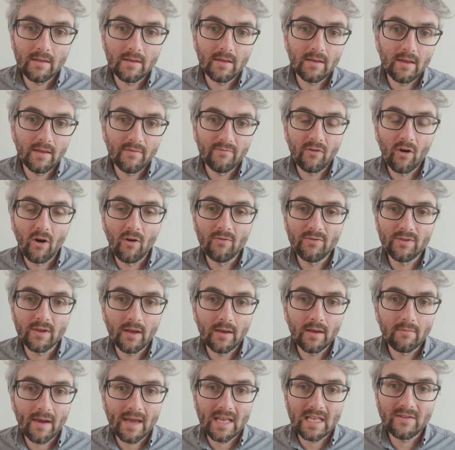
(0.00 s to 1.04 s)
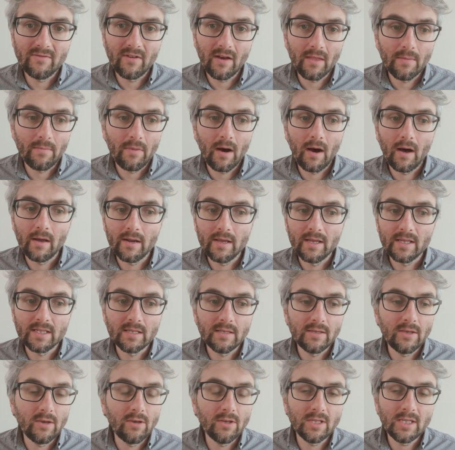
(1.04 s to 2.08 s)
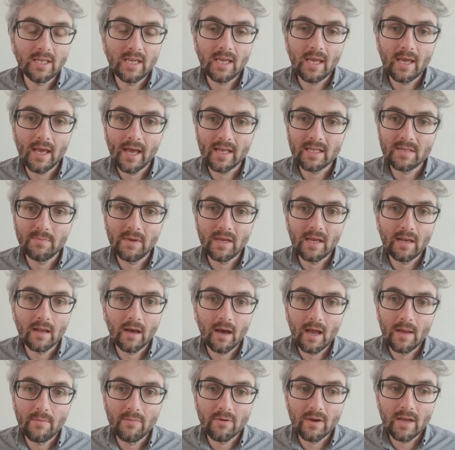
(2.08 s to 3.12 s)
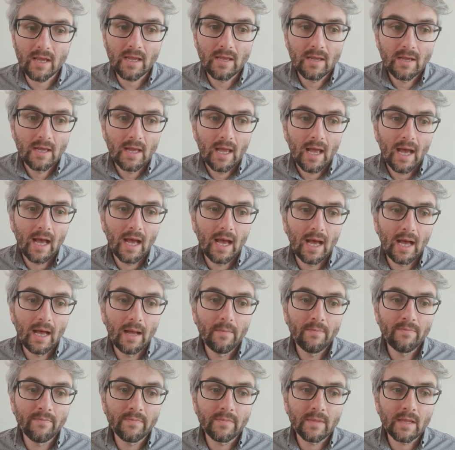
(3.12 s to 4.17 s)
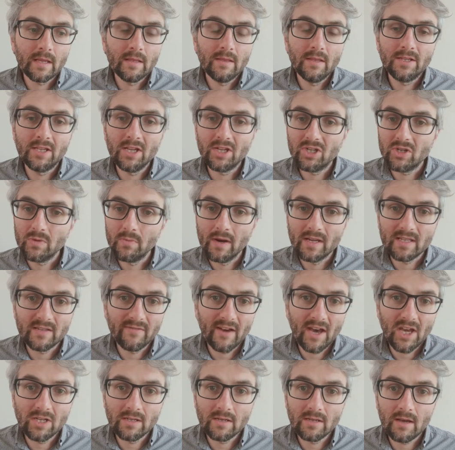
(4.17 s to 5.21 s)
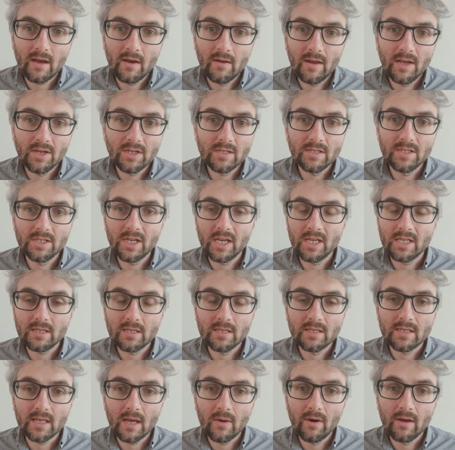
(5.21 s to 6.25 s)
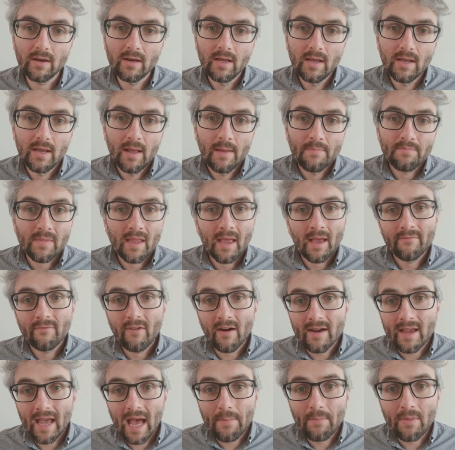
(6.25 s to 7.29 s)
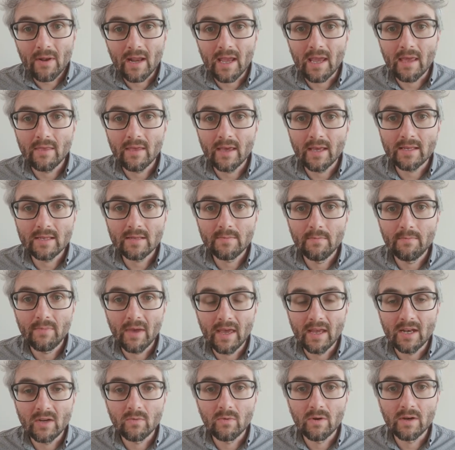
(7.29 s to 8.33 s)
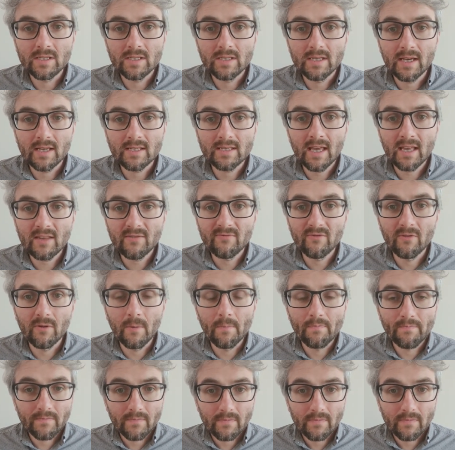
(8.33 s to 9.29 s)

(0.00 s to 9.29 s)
involved a range of other partners, the UCSB Library, the Digital Preservation Coalition, JISC, and so on. Very happily, this bid was successful.